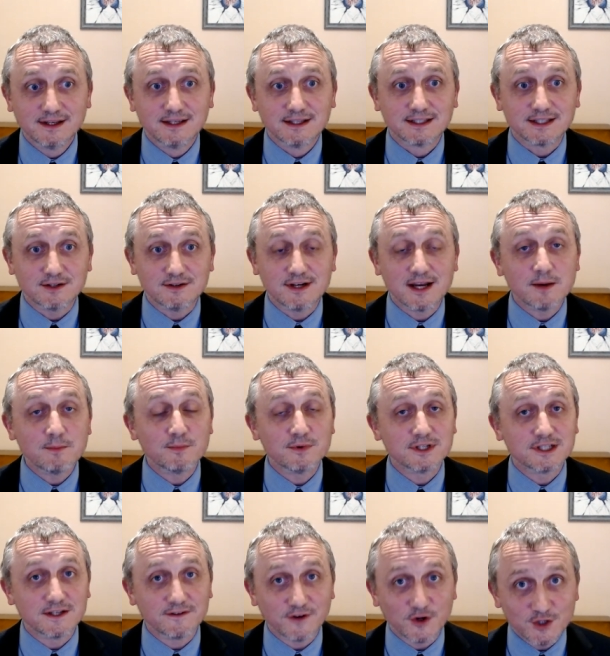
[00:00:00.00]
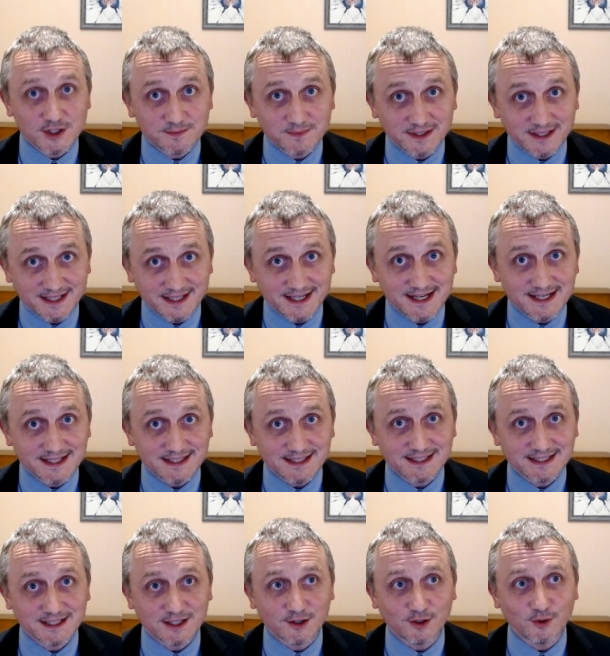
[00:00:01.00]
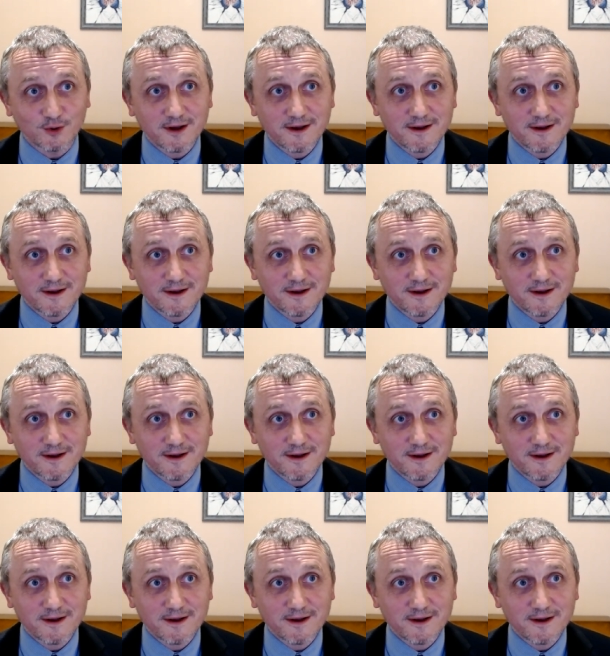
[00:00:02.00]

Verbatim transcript: So numbers have always been easy. So